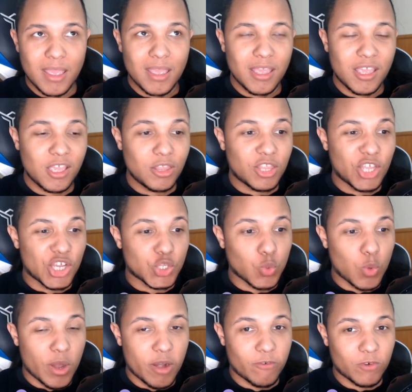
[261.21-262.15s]
He does
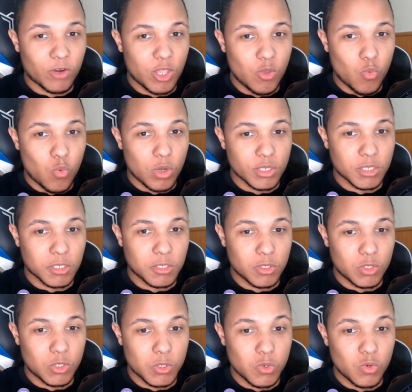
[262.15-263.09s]
whatever he wants to
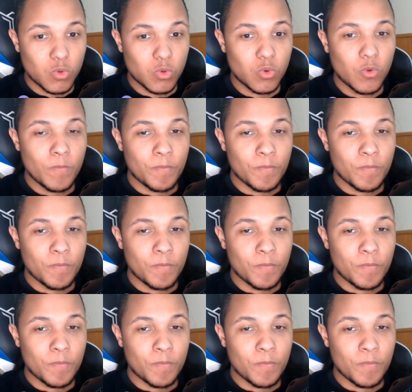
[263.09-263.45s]
do,